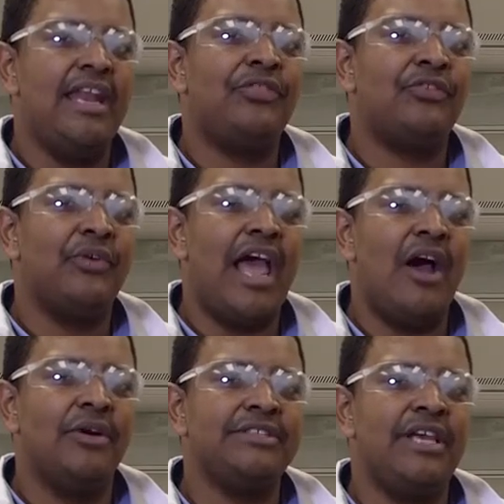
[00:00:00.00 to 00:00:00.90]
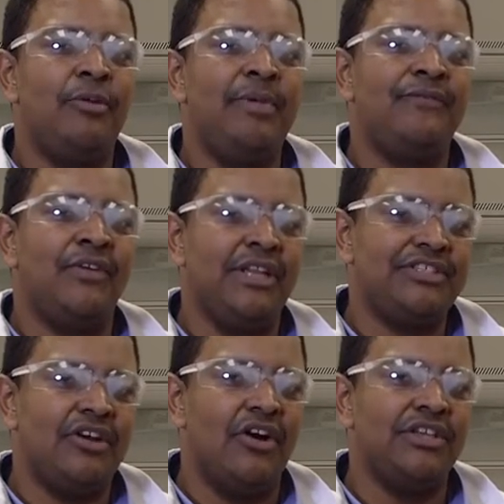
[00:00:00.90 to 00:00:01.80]
and in three hours, it'll be fully
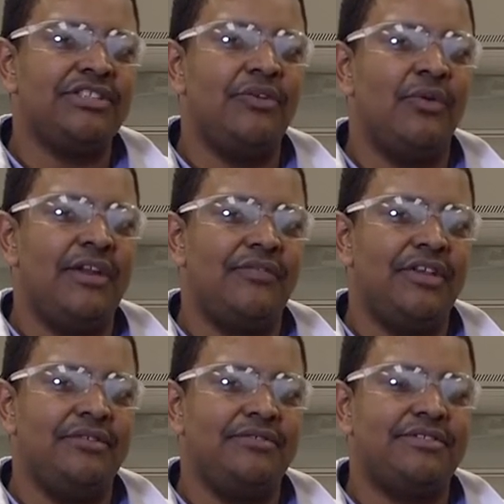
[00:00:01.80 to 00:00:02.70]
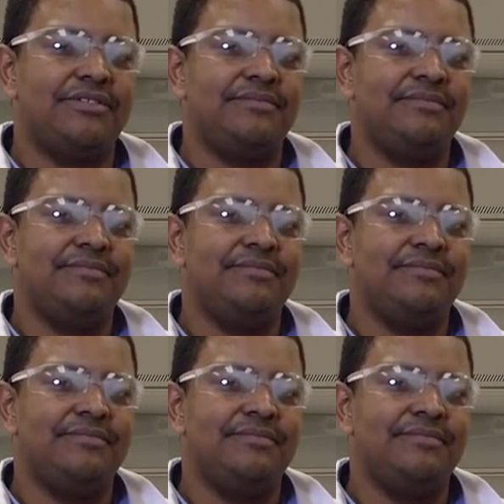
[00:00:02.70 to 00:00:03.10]
charged and ready for use.